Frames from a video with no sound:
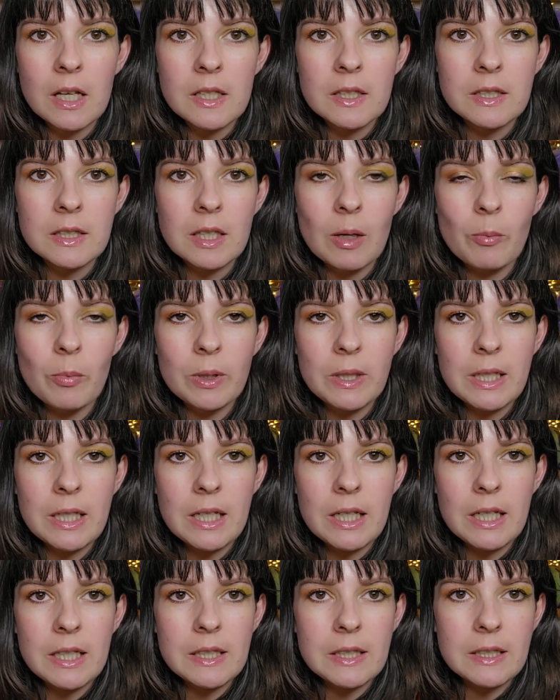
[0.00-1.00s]

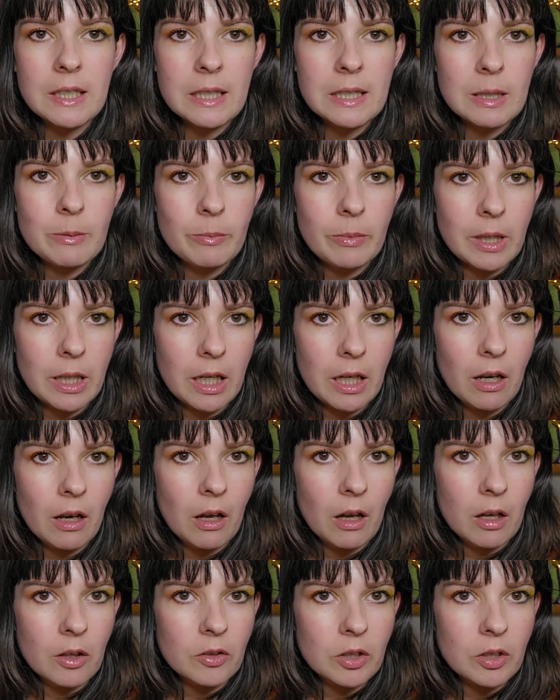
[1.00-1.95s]
Somebody said to me